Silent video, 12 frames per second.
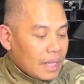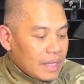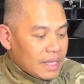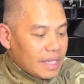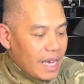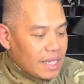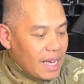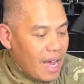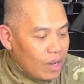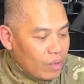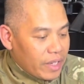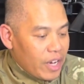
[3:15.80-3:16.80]
States,
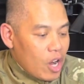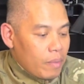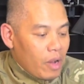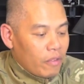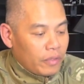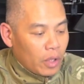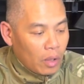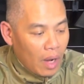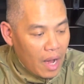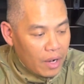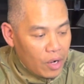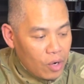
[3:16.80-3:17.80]
I don't care about full
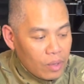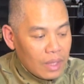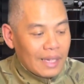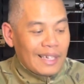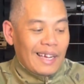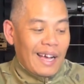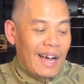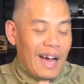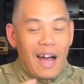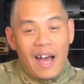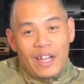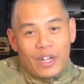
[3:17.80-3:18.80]
auto.
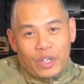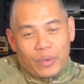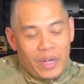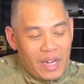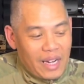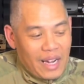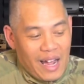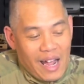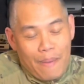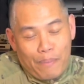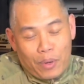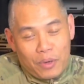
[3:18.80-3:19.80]
I agree.
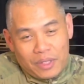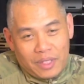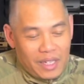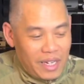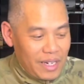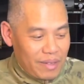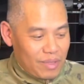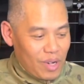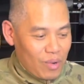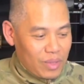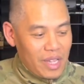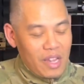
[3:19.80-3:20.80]
I personally
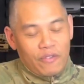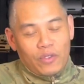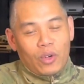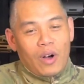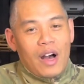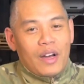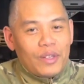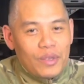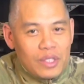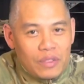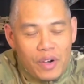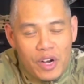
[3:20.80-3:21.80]
don't think full auto
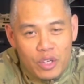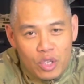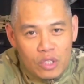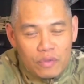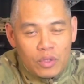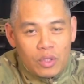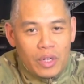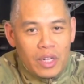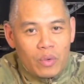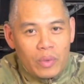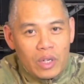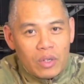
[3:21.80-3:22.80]
is very useful
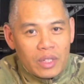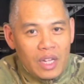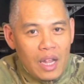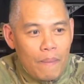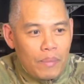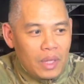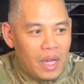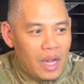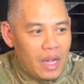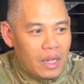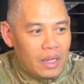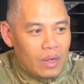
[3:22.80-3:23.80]
in real
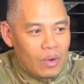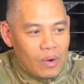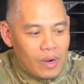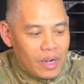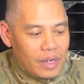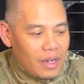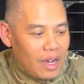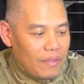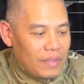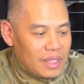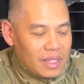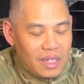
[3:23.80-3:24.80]
gameplay or
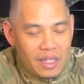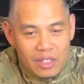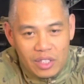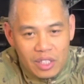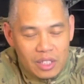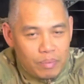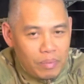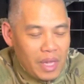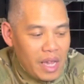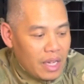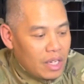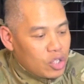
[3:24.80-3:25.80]
obviously just
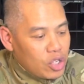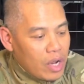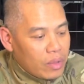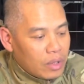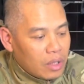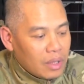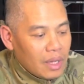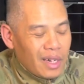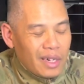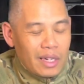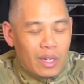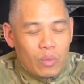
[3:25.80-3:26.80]
playing in general.
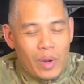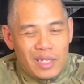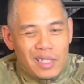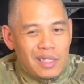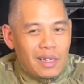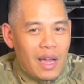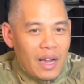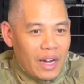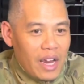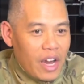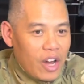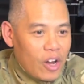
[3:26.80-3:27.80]
It wastes a lot
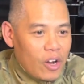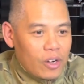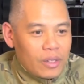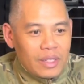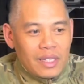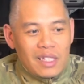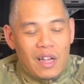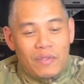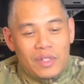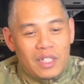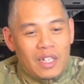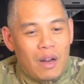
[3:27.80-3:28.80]
of air. It's
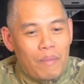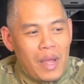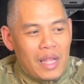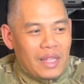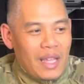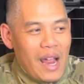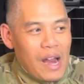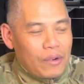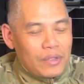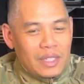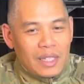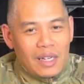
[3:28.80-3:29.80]
obviously going to make the
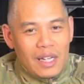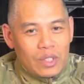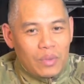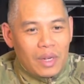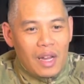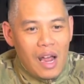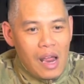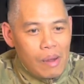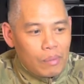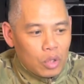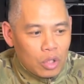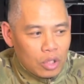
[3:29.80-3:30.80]
accuracy less
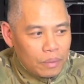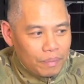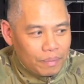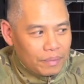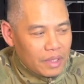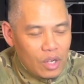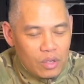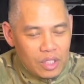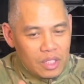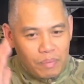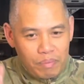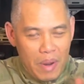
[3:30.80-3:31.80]
reliable.
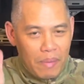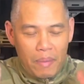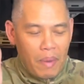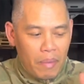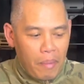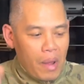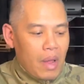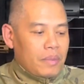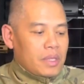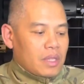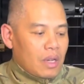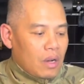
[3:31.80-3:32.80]
Just bam, bam, bam, bam, bam.
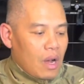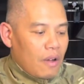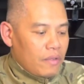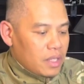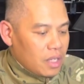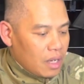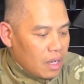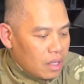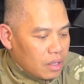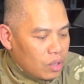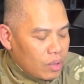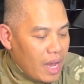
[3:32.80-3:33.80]
It's obviously going to
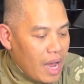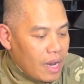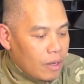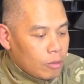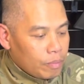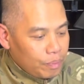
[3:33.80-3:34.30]
do that.